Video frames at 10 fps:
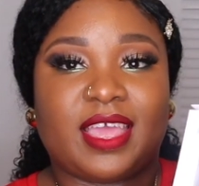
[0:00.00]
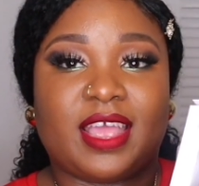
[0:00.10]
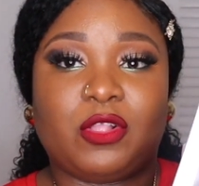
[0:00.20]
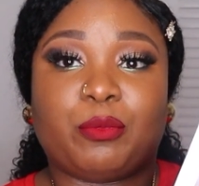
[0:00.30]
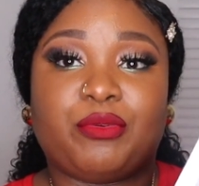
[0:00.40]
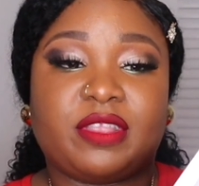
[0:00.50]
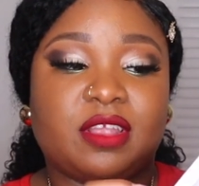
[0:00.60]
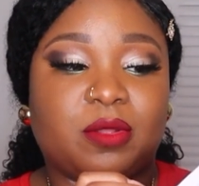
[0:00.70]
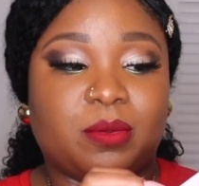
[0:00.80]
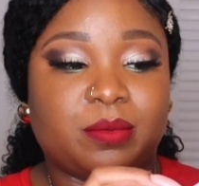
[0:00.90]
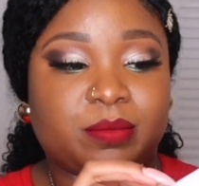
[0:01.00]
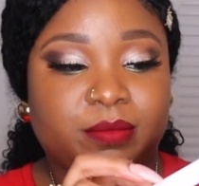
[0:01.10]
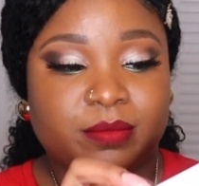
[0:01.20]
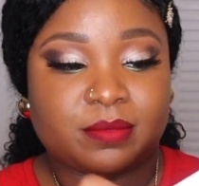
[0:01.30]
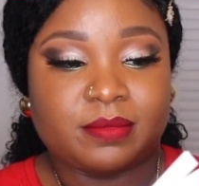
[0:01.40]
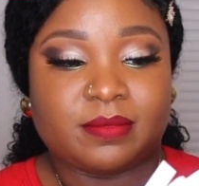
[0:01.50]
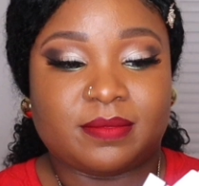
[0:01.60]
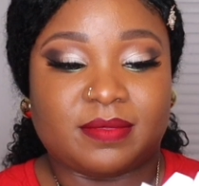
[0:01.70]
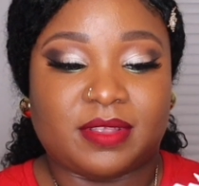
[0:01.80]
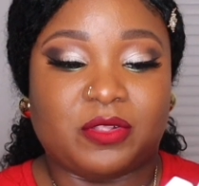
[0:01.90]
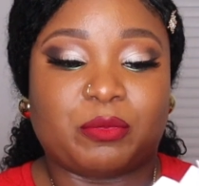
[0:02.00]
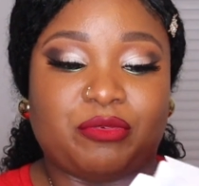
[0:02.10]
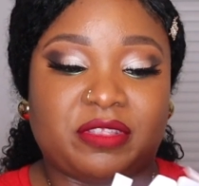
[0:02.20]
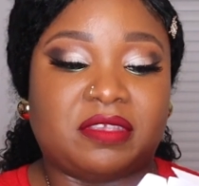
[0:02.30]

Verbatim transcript: It look pretty though. It look